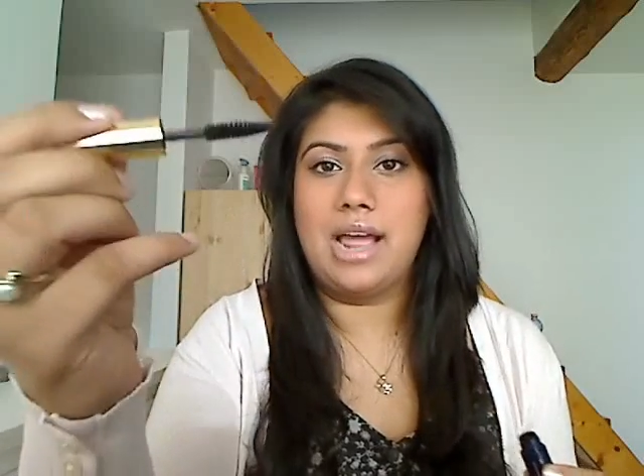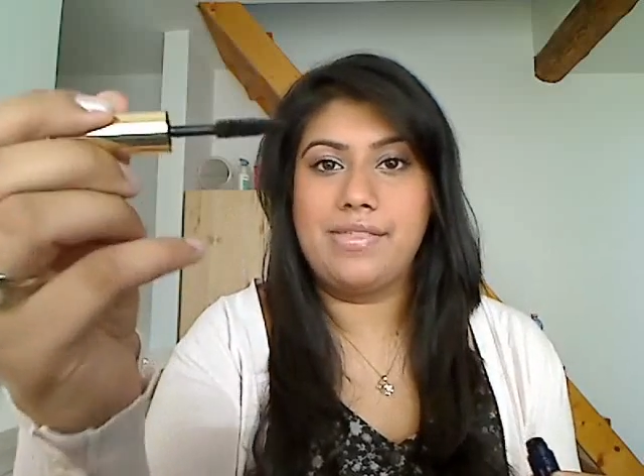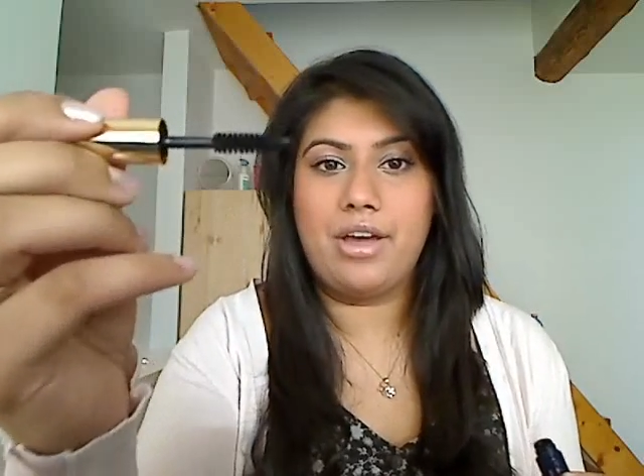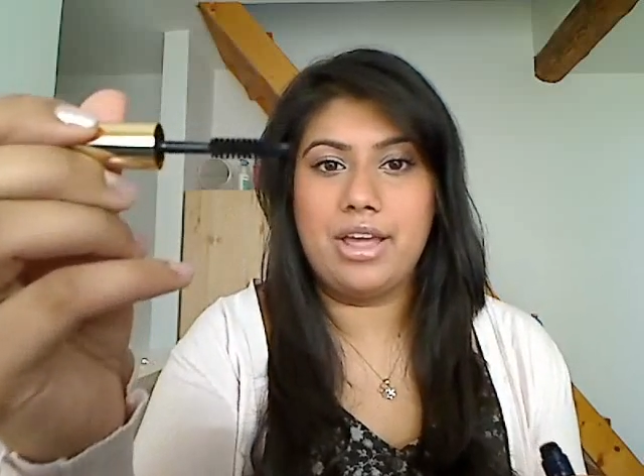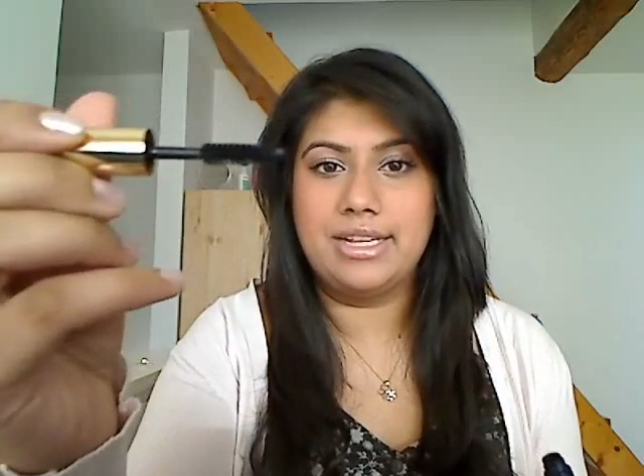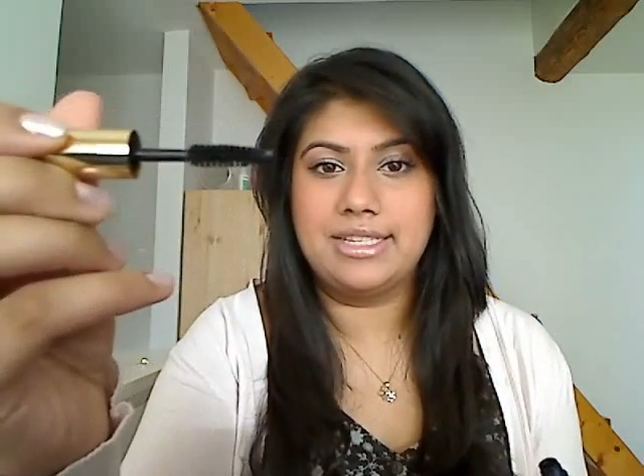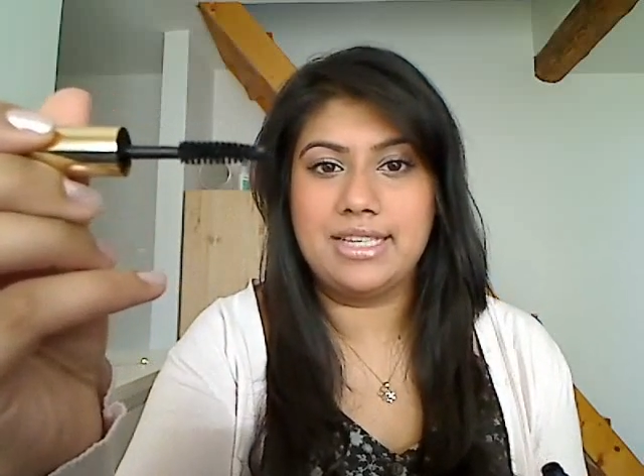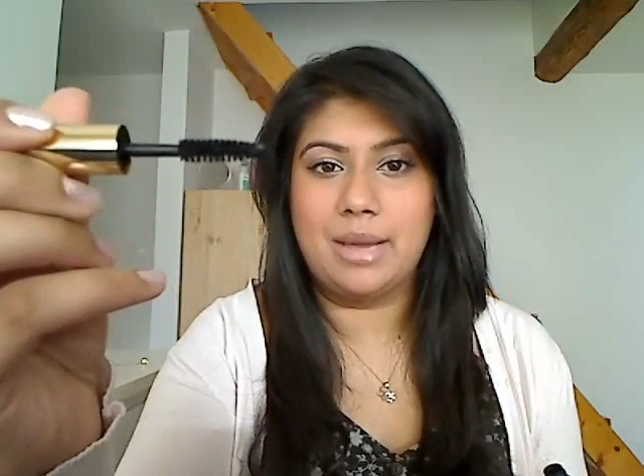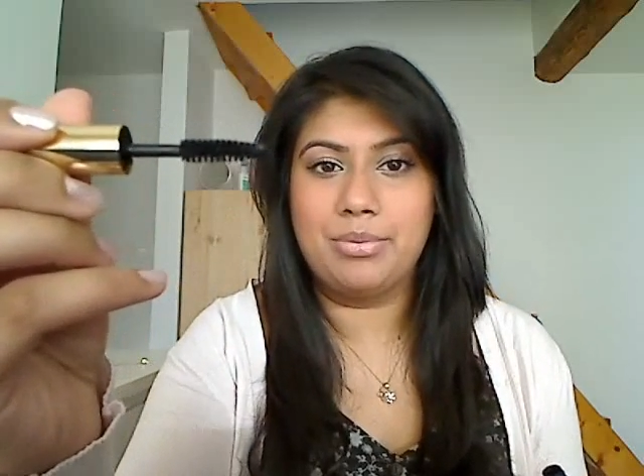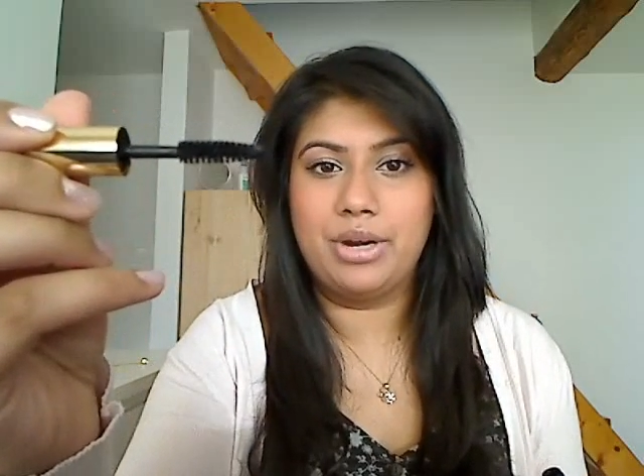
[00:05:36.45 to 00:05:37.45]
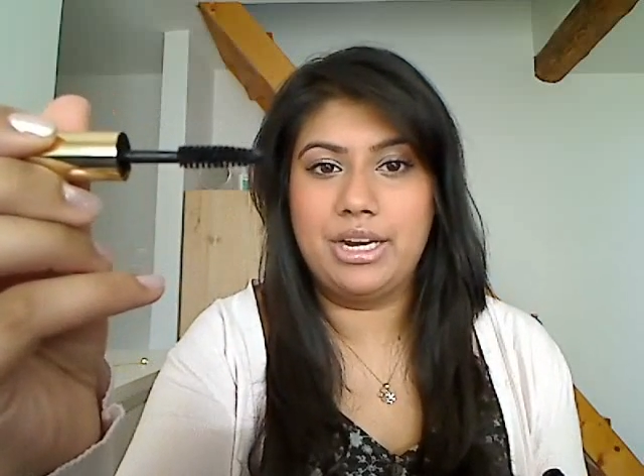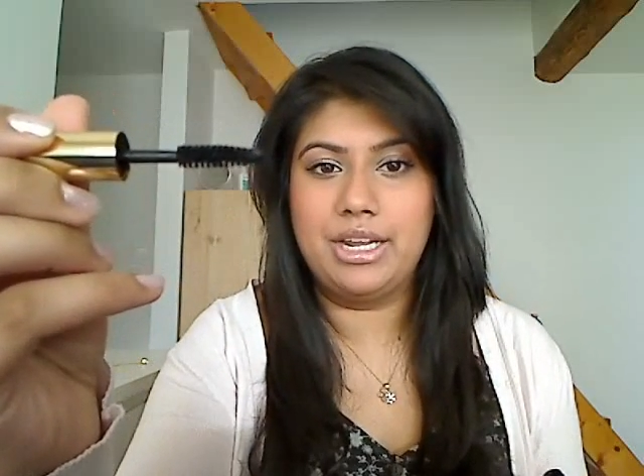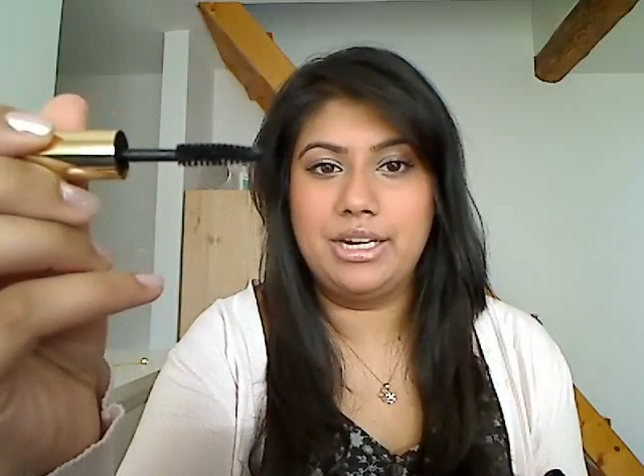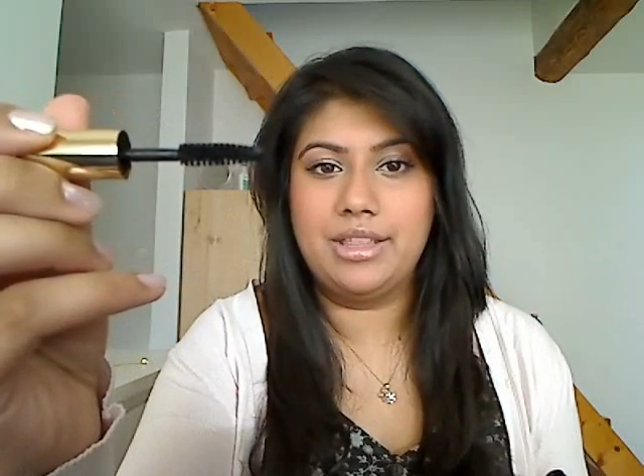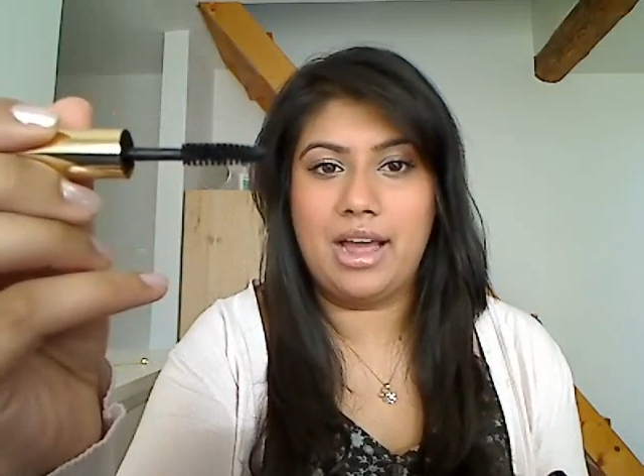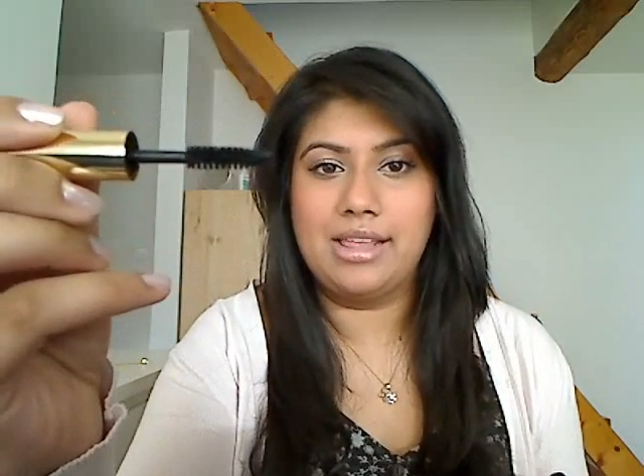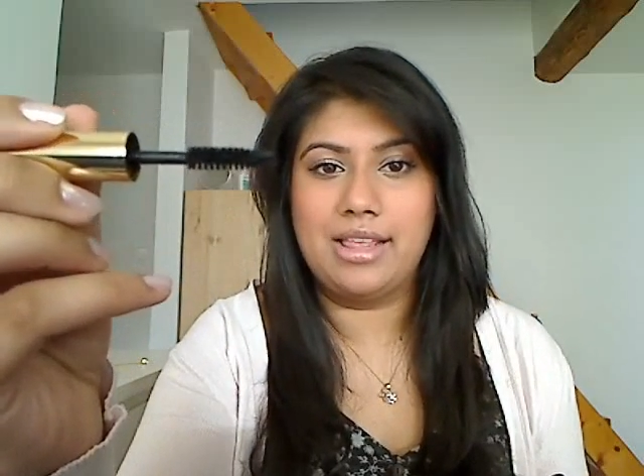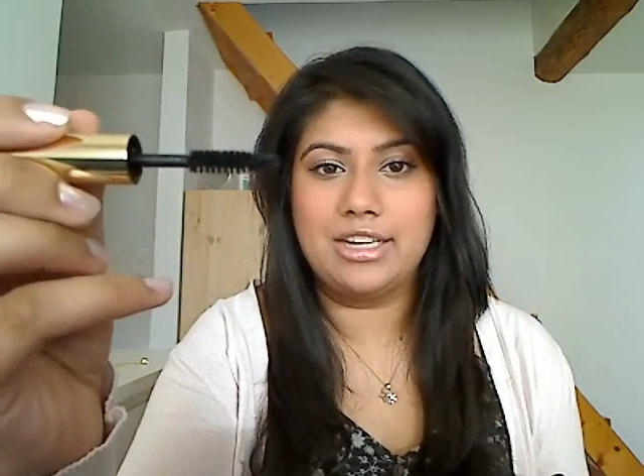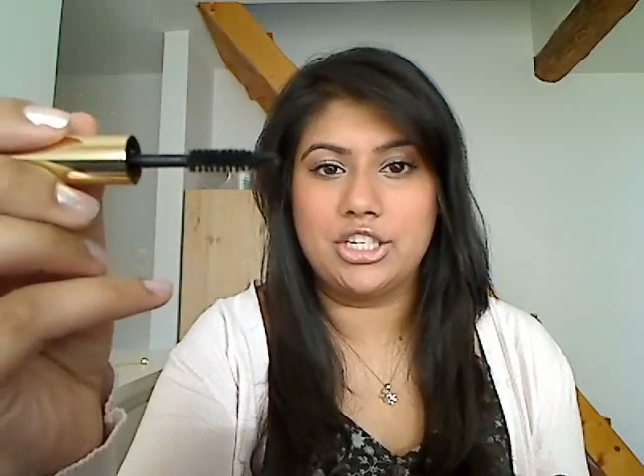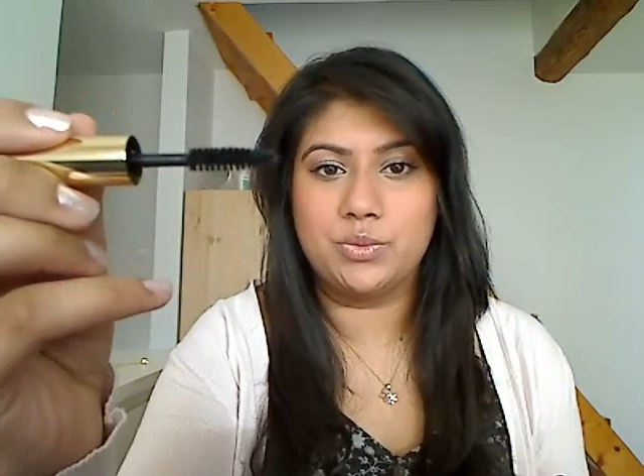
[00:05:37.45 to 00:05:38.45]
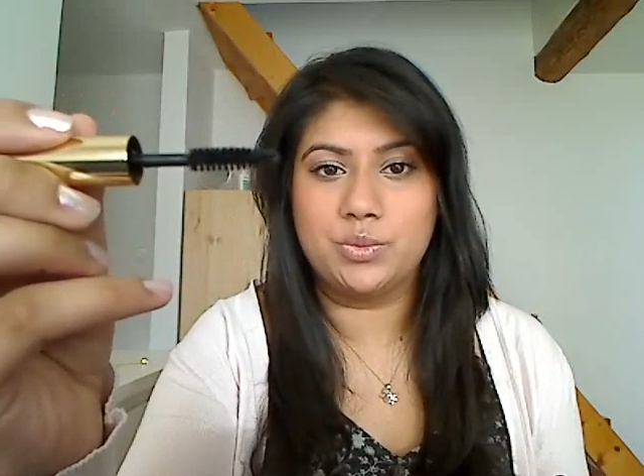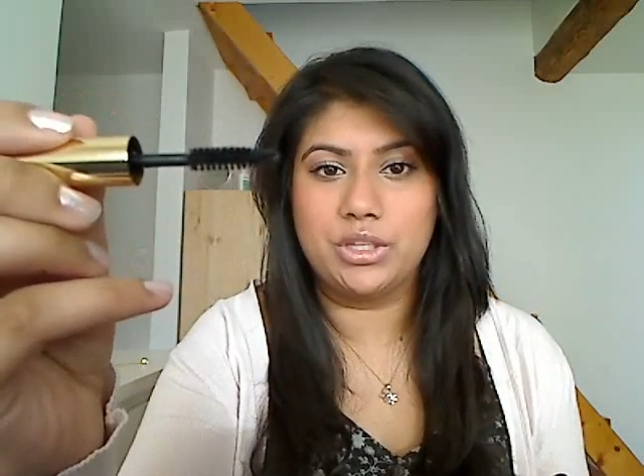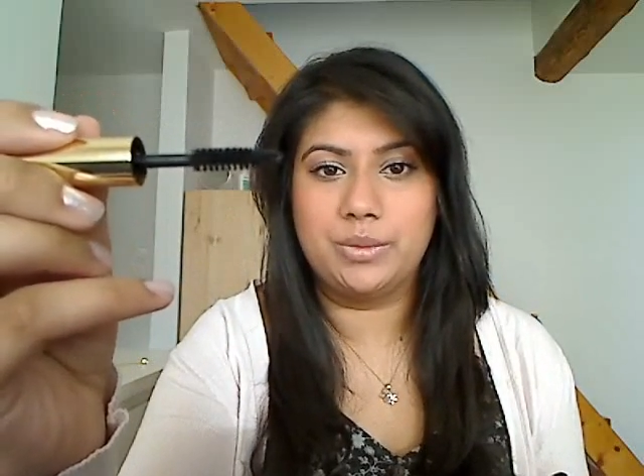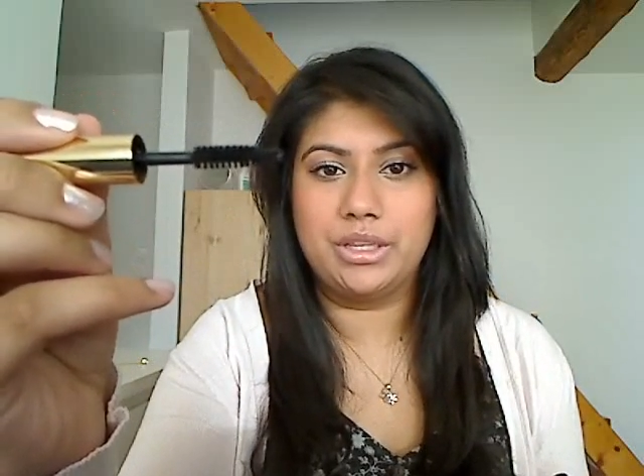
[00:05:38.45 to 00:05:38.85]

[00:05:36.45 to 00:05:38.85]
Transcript: I thought it separated the eyelashes really,